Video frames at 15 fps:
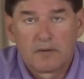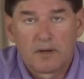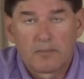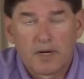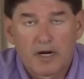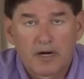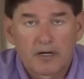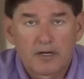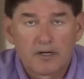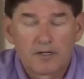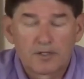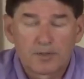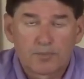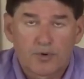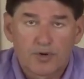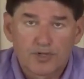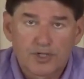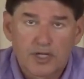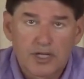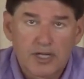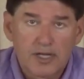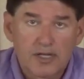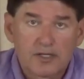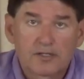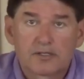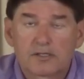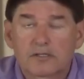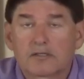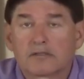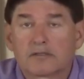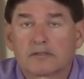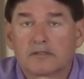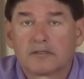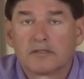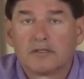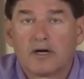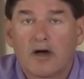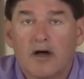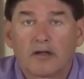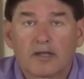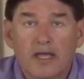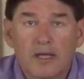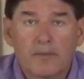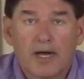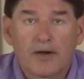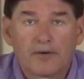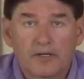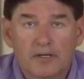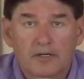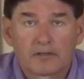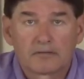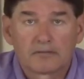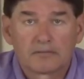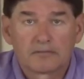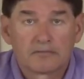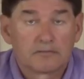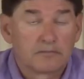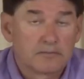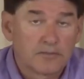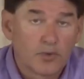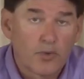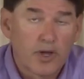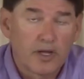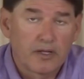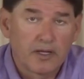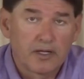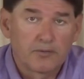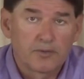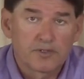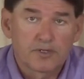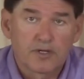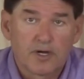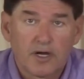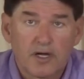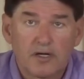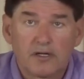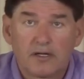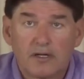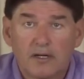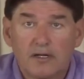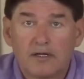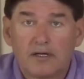Americans, Portuguese, all came out here. The whaling was good,